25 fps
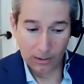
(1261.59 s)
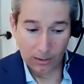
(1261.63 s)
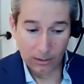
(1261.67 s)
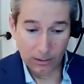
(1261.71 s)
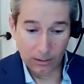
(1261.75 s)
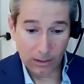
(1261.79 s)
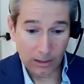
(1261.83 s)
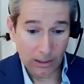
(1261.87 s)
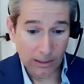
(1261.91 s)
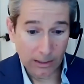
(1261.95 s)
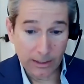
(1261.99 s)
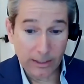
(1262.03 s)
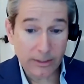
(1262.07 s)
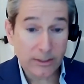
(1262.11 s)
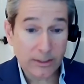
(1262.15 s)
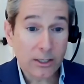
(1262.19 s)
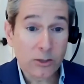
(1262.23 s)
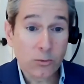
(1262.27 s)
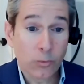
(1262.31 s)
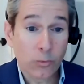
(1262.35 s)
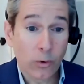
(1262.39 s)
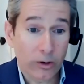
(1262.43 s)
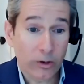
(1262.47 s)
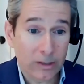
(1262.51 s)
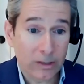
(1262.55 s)
It
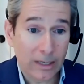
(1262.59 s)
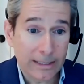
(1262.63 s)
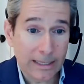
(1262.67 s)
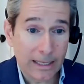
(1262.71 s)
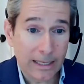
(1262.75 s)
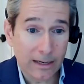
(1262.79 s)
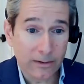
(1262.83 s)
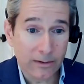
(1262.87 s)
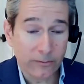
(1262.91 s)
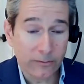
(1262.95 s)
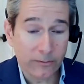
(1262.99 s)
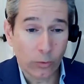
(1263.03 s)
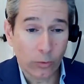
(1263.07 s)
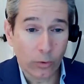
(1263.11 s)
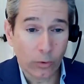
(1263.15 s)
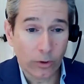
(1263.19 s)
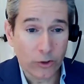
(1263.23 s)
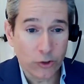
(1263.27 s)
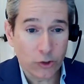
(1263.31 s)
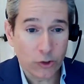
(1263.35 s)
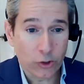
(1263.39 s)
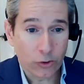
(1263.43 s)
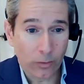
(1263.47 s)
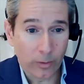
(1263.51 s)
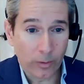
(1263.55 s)
doesn't work like that for
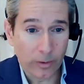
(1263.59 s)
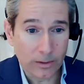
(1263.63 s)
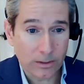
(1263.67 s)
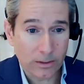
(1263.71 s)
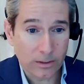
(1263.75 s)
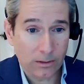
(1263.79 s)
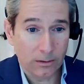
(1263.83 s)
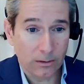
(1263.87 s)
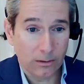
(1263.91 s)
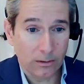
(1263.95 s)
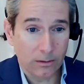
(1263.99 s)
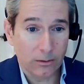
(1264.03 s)
insurance.